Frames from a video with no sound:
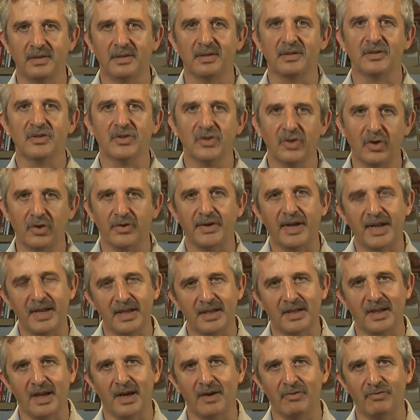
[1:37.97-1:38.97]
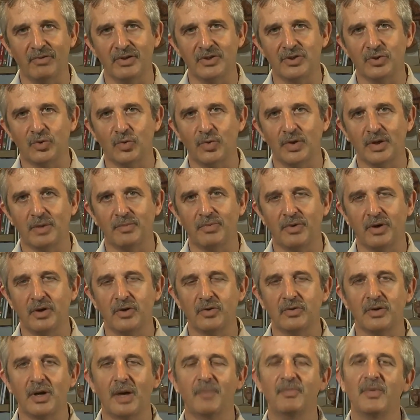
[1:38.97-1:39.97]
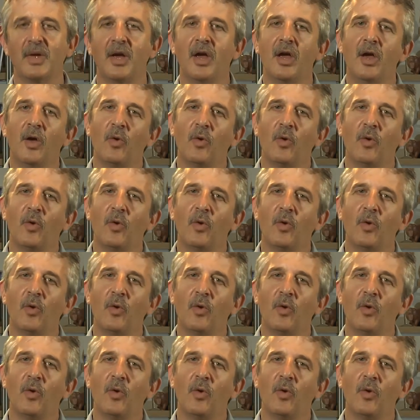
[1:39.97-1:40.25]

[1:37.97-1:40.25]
It is not a get-rich-quick program.